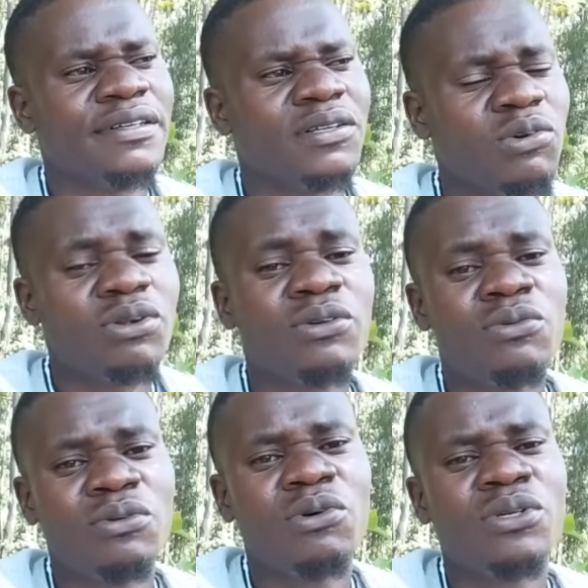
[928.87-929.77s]
Those,
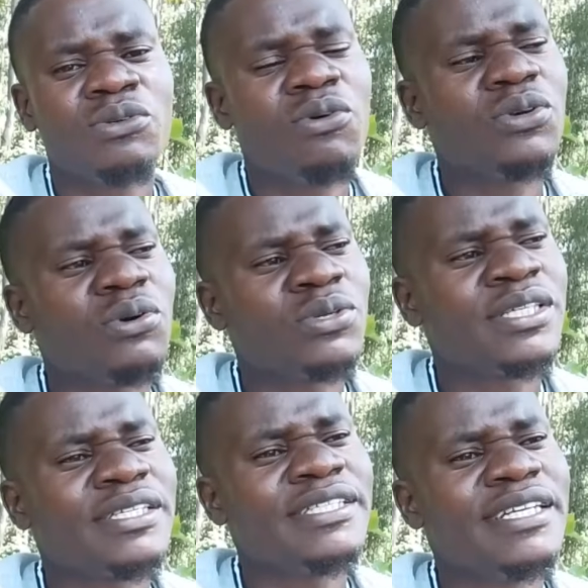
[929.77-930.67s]
those
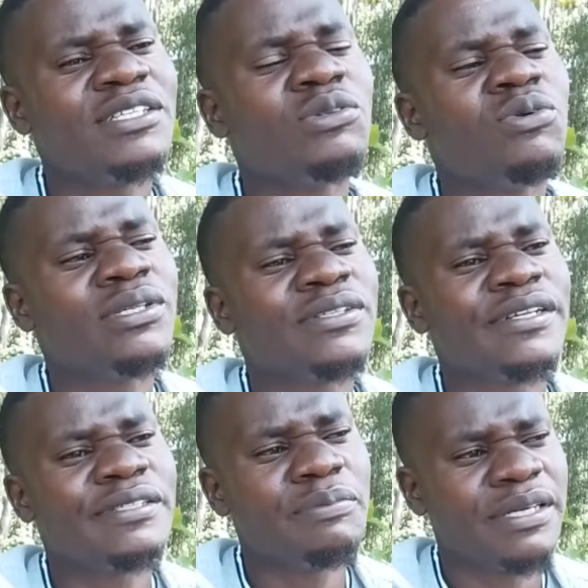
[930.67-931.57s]
horses needs good
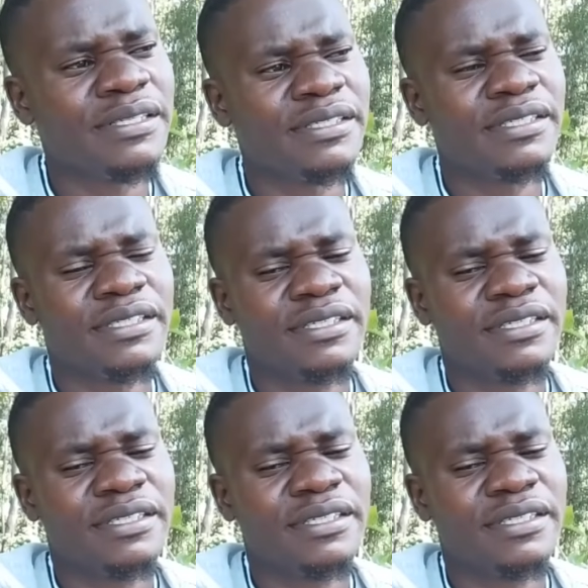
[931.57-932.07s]
treatment.